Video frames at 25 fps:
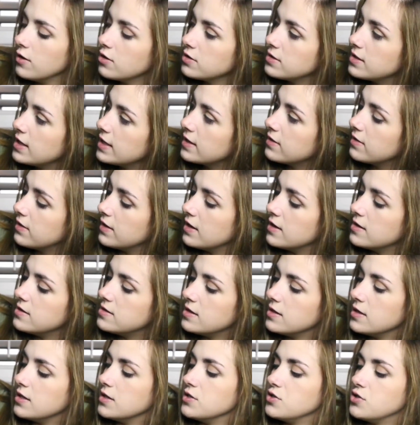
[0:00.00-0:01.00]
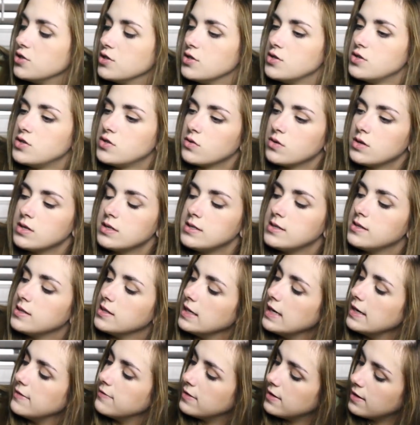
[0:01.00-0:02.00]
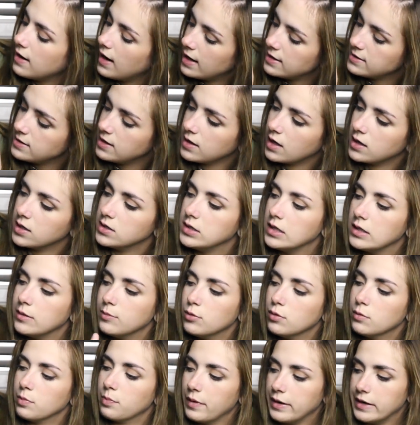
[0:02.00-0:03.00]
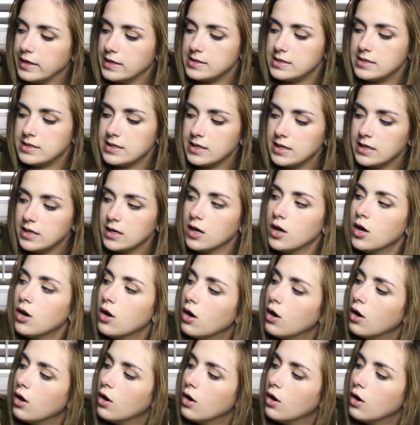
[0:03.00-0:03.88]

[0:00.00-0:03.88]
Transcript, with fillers: It looks like this. It is just short sleeved and it has like a double breasted